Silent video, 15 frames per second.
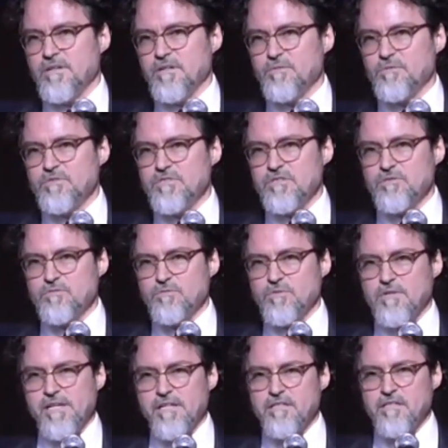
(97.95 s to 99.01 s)
which is
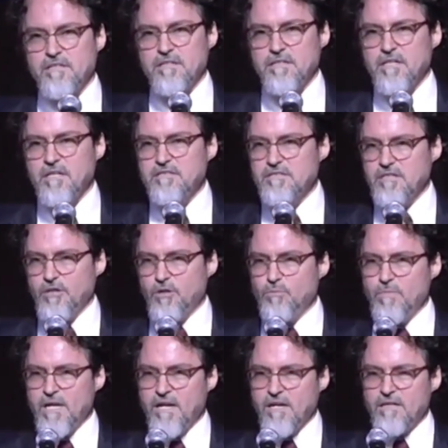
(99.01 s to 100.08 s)
related in Kanz
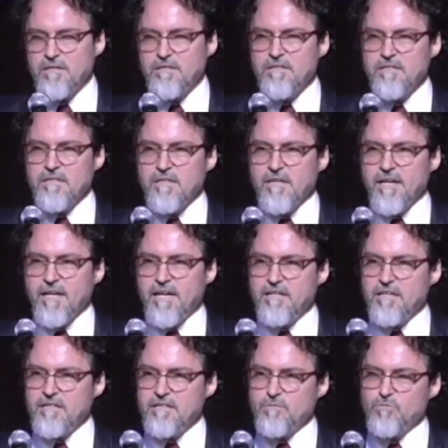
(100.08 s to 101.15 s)
al-Ummal.
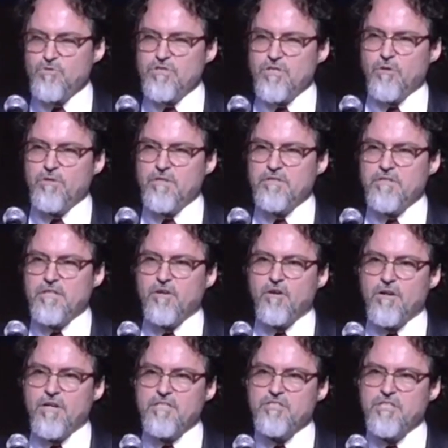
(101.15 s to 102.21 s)
And Mustawrad
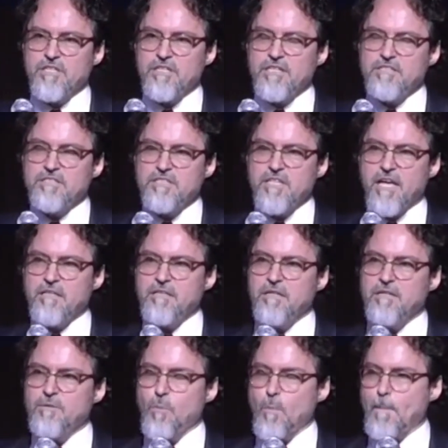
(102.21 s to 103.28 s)
al-Qarashi, he said
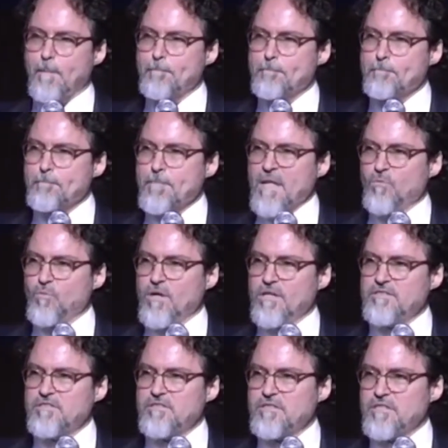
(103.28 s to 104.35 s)

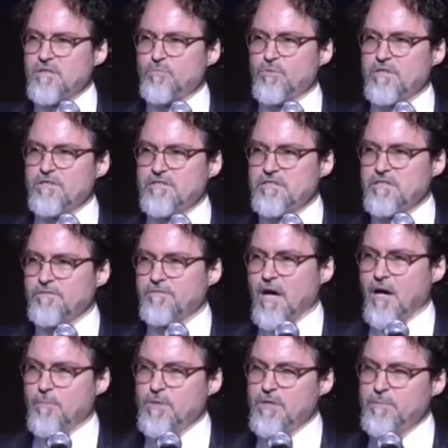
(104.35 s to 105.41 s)
once in the presence of
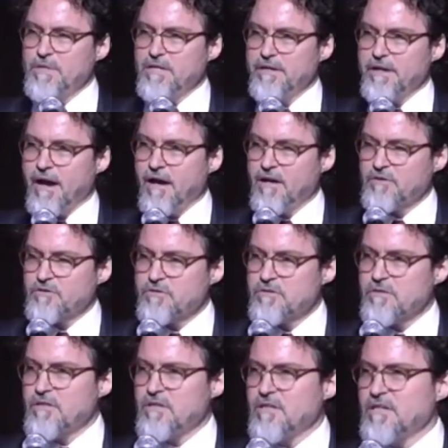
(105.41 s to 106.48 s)
Amr ibn al-As,
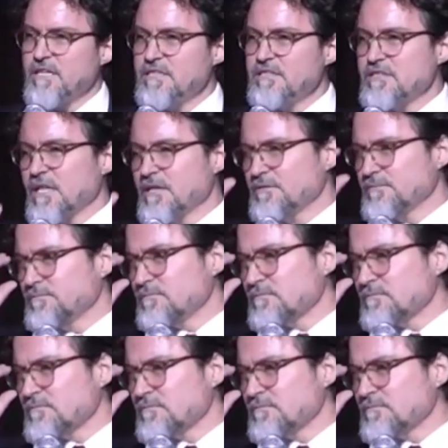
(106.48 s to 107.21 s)
he said,